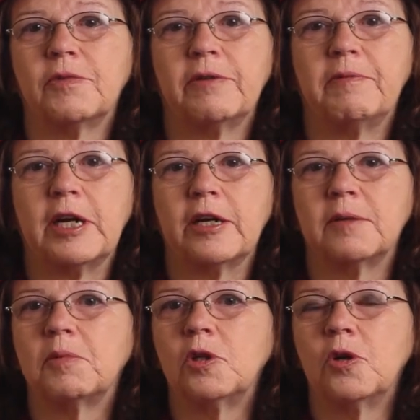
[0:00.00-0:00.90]
they've been
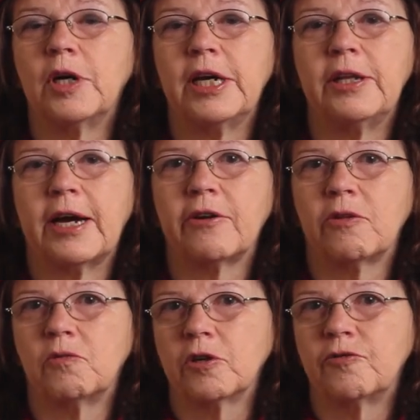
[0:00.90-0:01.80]
unemployed, out of
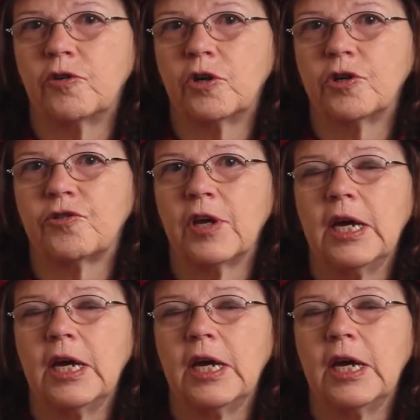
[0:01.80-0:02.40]
the workforce,